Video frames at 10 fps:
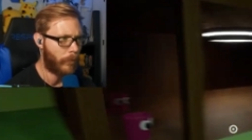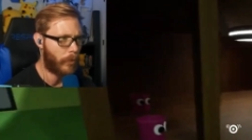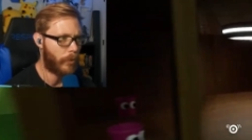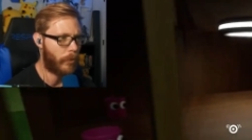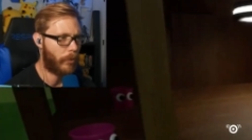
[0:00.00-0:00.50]

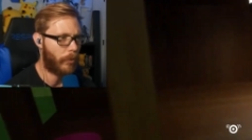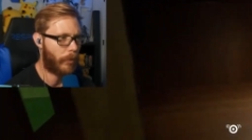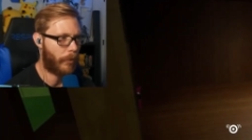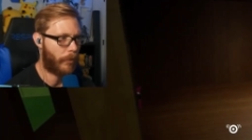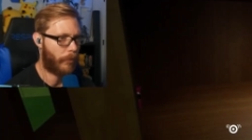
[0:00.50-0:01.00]
Two,
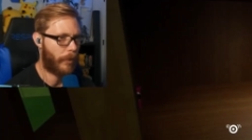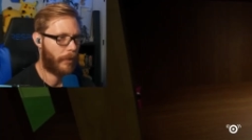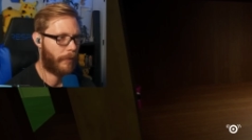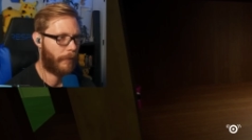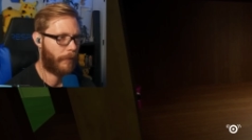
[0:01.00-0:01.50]

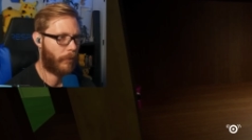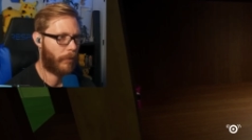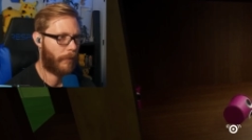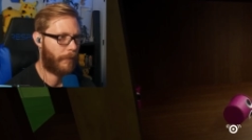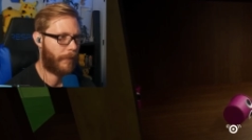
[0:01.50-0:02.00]
three,
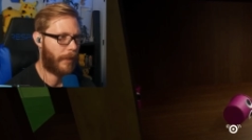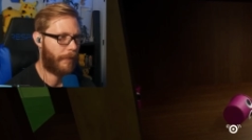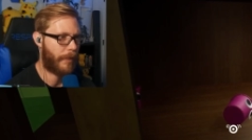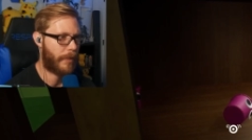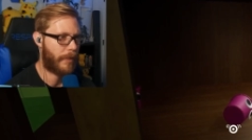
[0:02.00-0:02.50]
four,
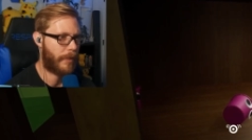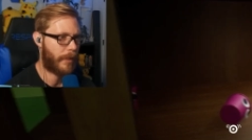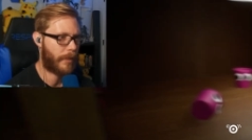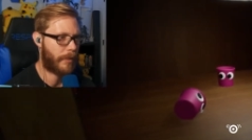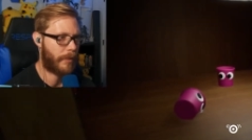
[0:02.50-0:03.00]
five,
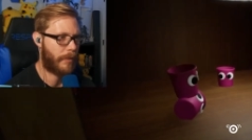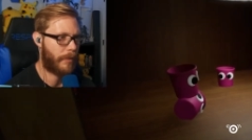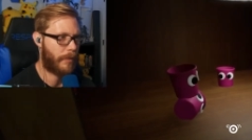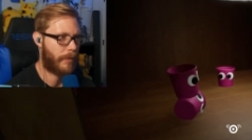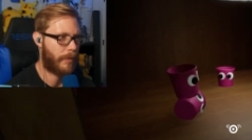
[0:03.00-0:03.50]
six,
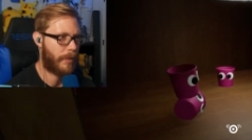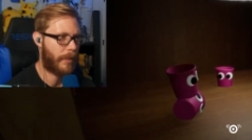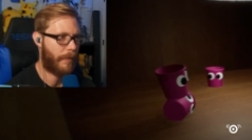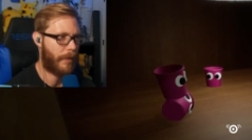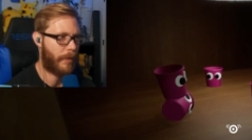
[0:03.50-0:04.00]

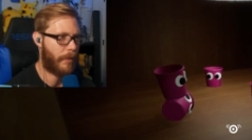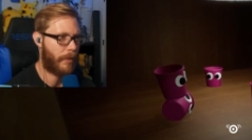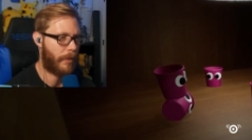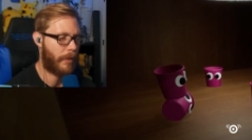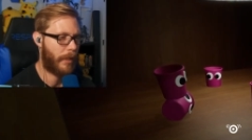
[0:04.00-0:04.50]
seven,
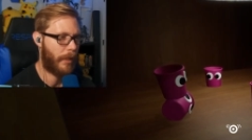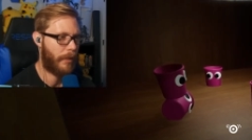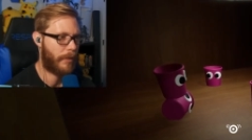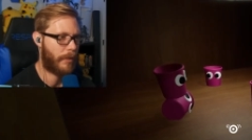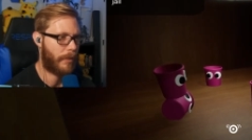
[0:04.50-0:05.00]

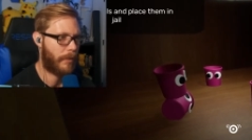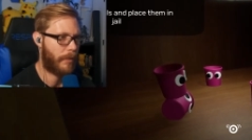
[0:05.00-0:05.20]
eight.